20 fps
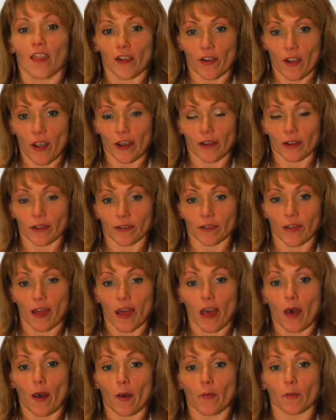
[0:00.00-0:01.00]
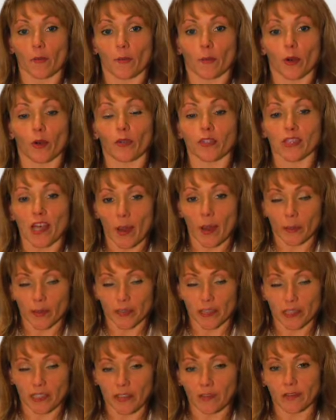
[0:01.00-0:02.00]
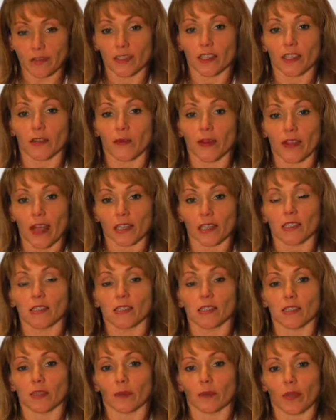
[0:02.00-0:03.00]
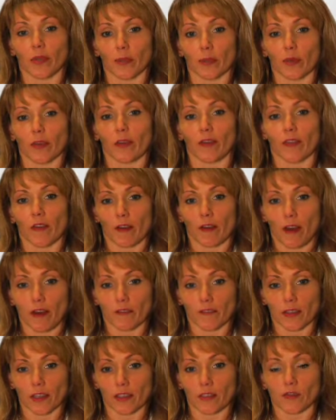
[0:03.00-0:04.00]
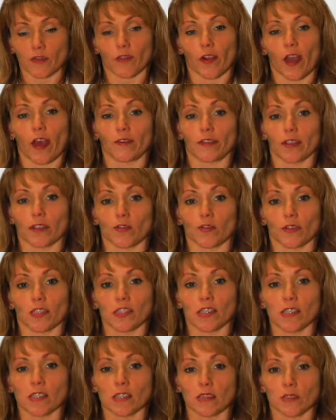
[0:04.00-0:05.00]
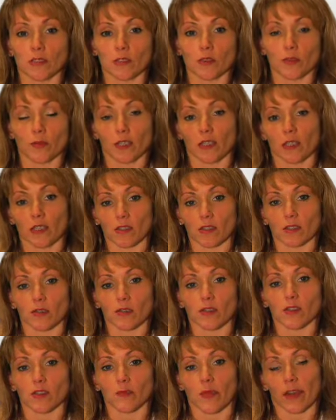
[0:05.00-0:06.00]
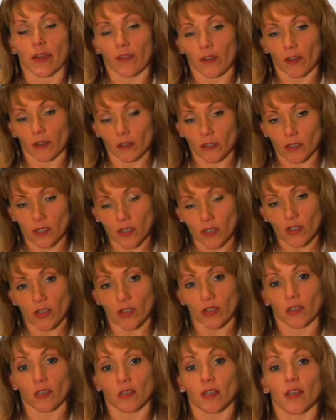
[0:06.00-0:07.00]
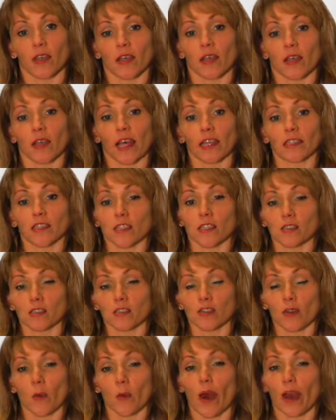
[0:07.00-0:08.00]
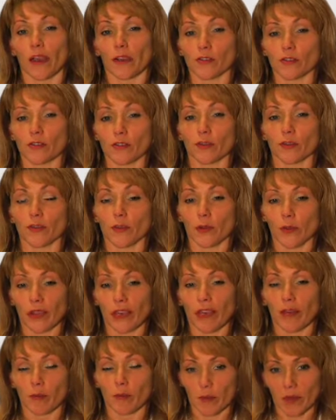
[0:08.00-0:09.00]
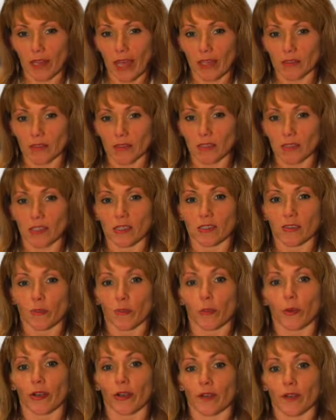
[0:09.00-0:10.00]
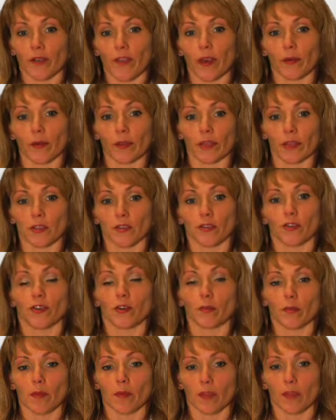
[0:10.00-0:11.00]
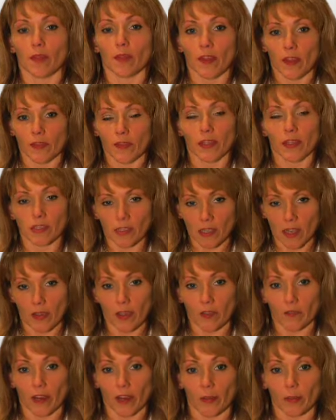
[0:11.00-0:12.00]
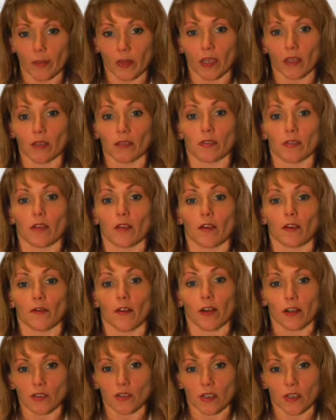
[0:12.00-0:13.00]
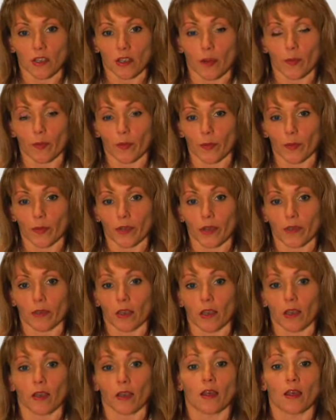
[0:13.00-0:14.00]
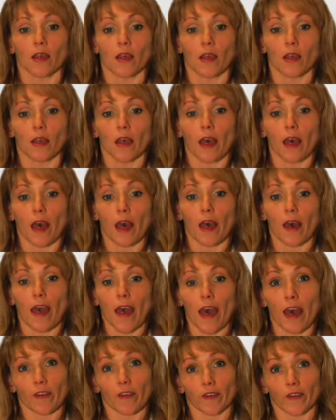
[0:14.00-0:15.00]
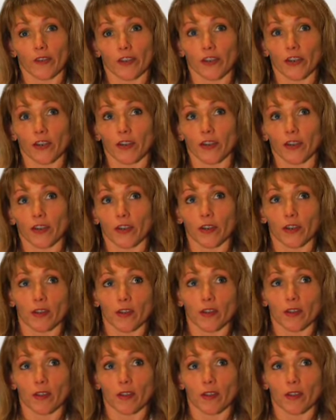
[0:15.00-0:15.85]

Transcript: There are. Post-operatively, we like to see people in the office for obvious reasons. We need to inspect their incision. And since the wires are newly implanted, it's important that we determine that they stay in the right place and are functioning appropriately. After